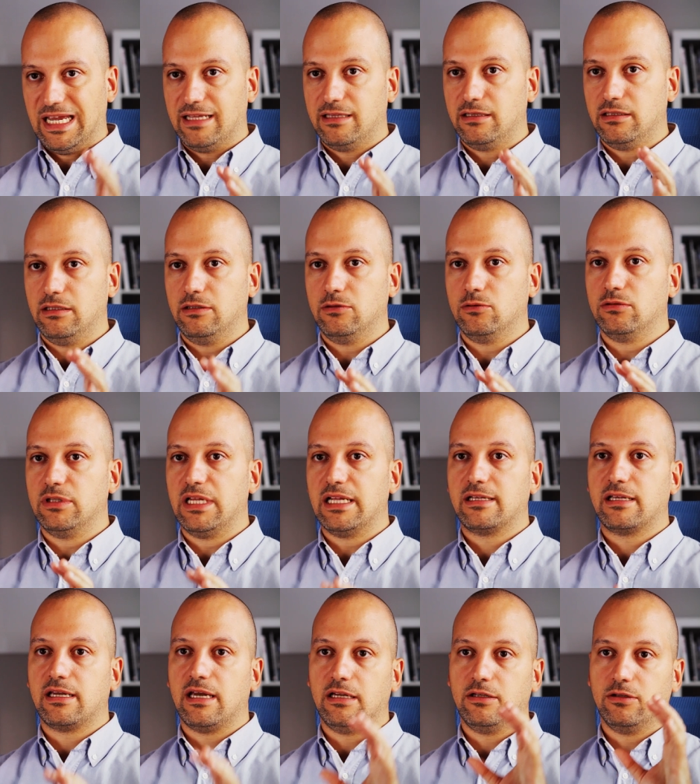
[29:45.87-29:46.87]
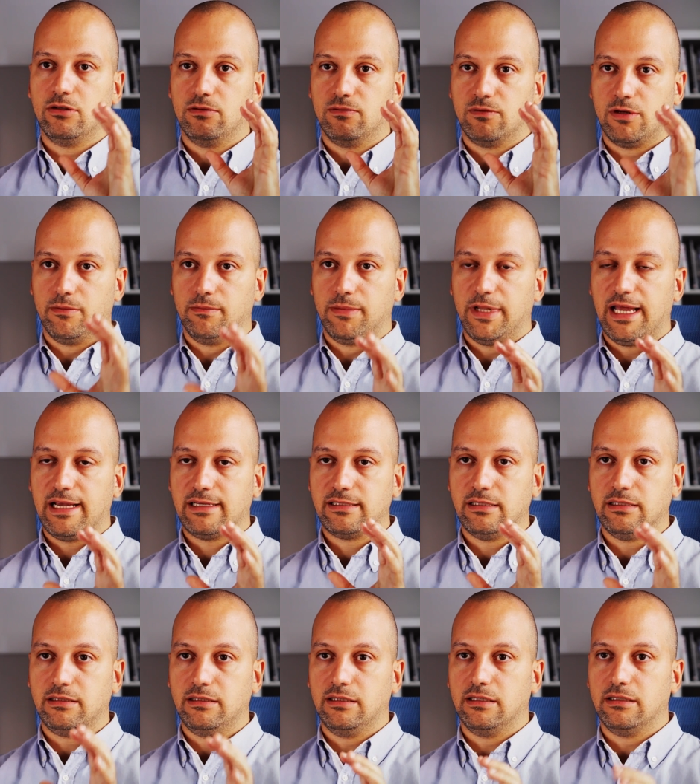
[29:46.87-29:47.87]
get into that kind of
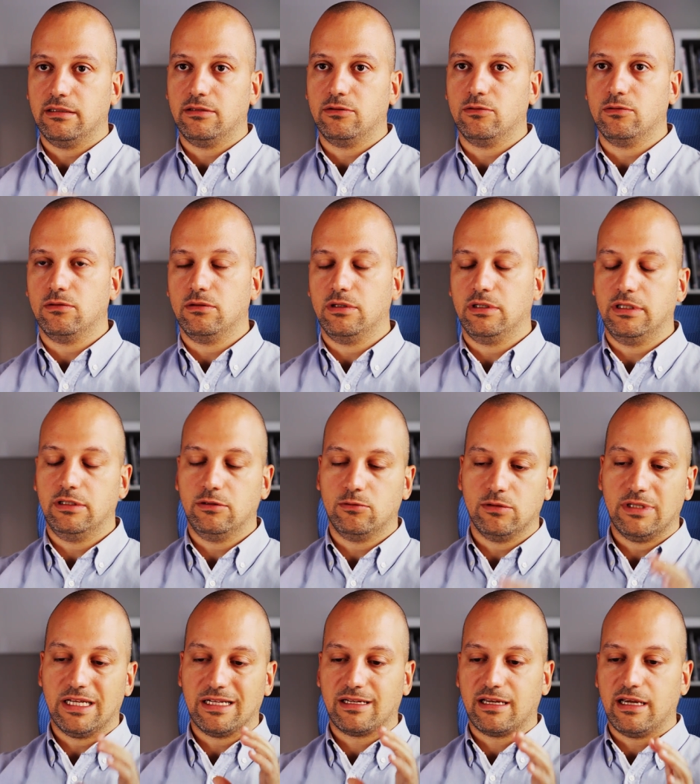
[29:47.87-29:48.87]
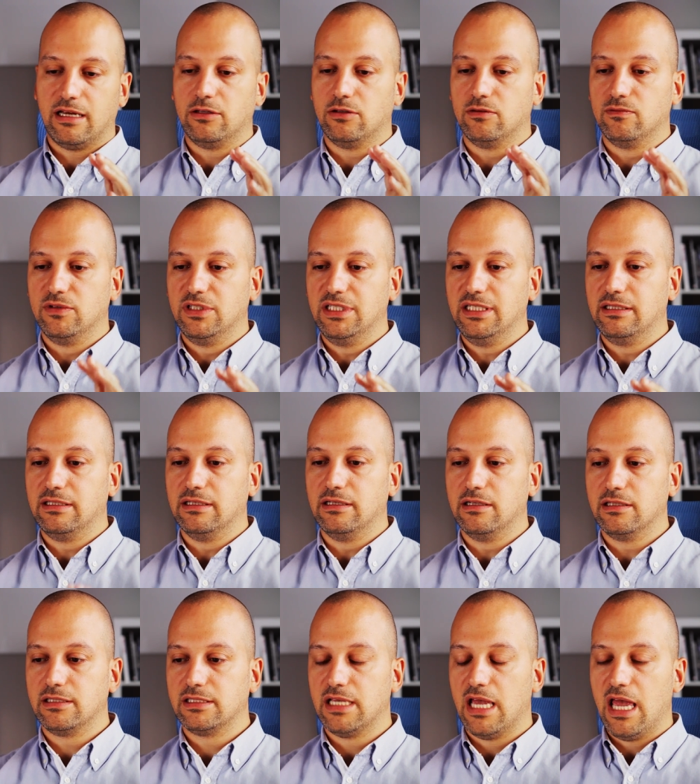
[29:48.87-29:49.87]
complexity and into, into that kind of
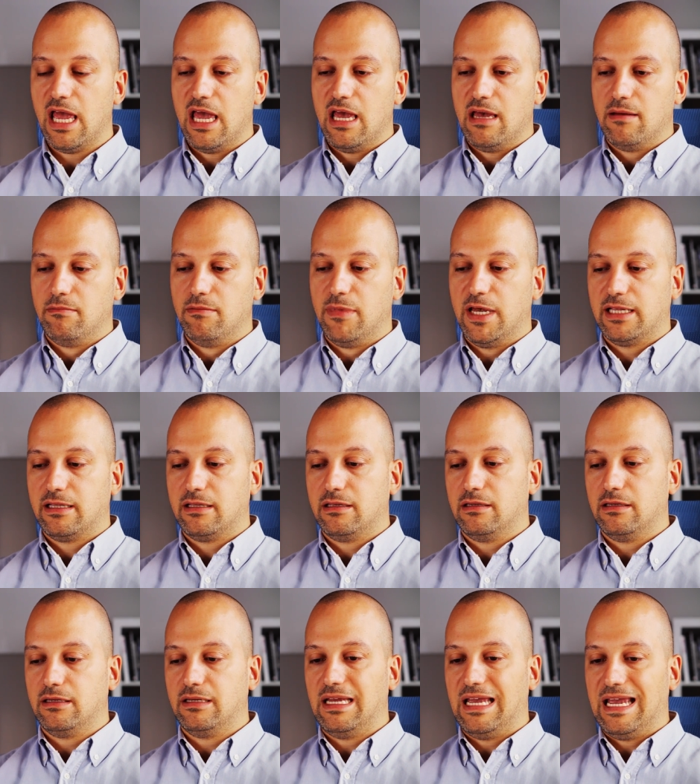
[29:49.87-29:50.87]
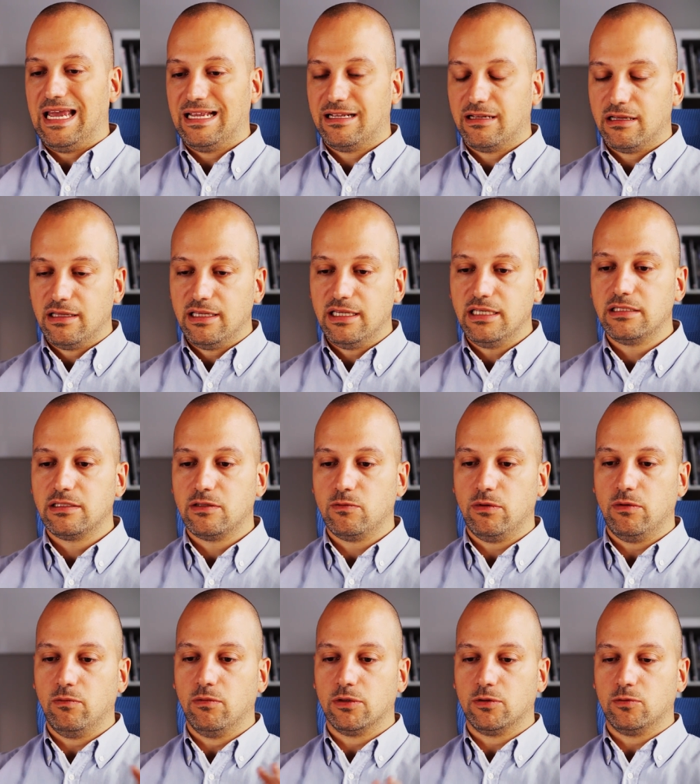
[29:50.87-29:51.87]
details, but uh, at least
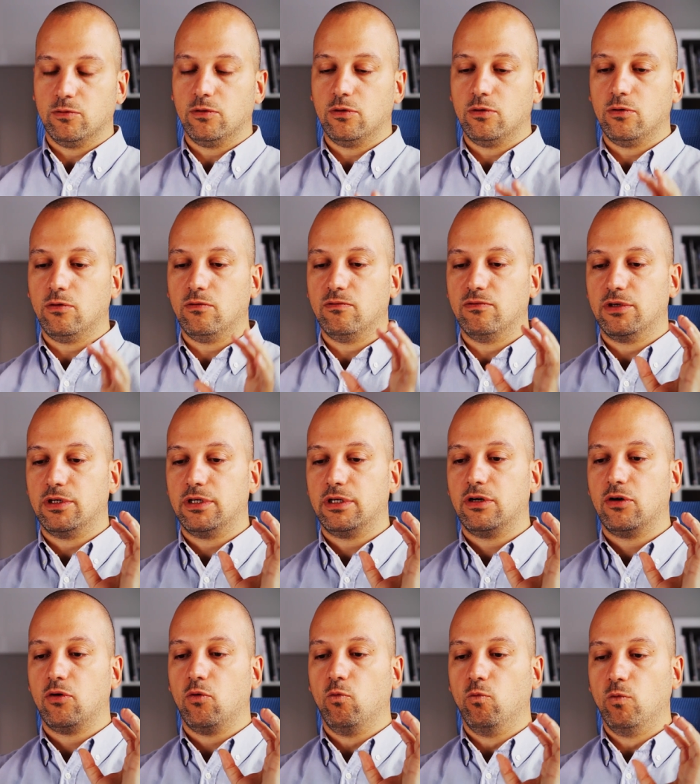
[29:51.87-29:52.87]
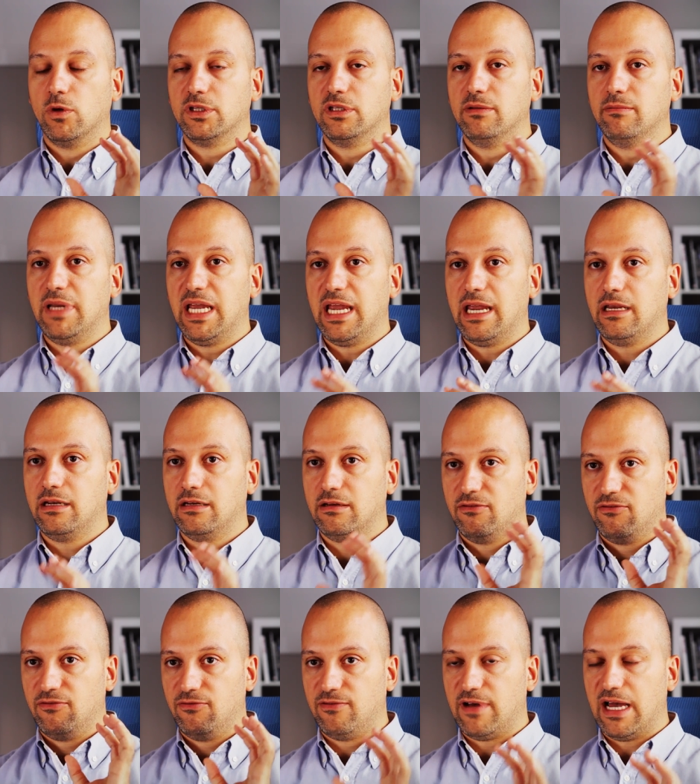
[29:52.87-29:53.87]
we want to cover what the
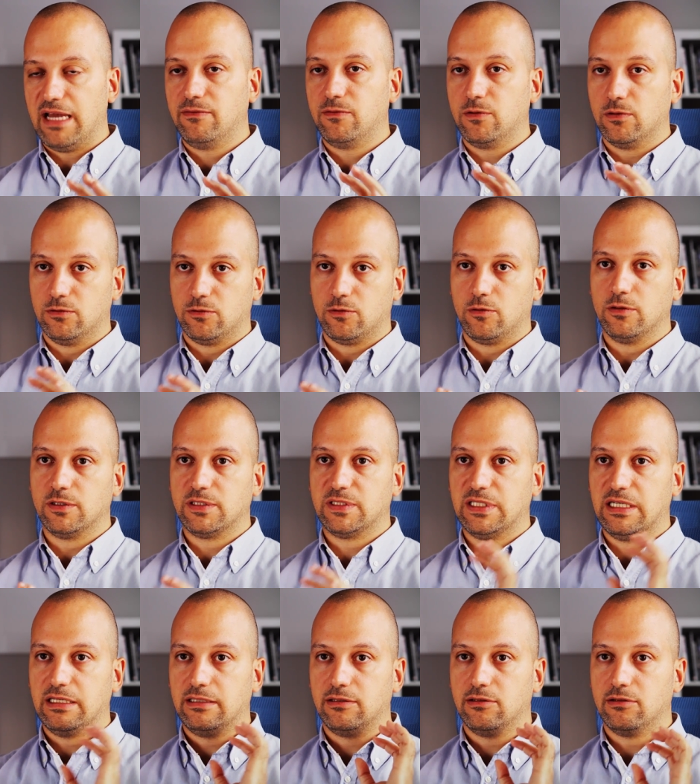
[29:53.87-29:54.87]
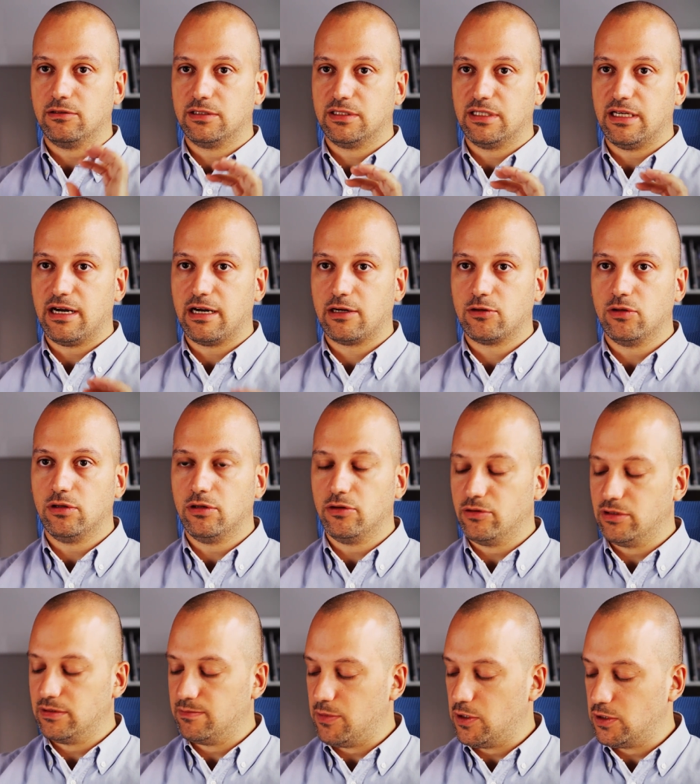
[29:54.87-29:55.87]
main five control centers are actually
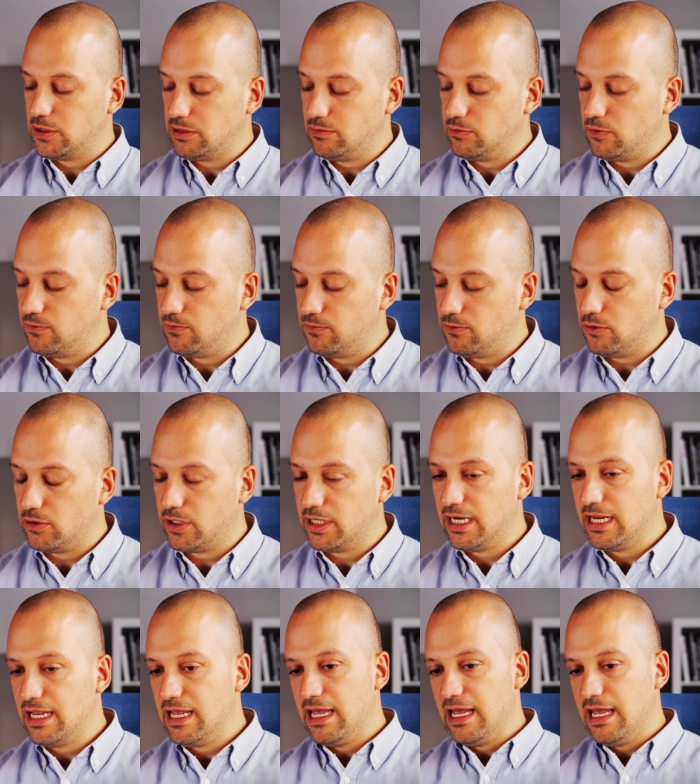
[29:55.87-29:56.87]
responsible for.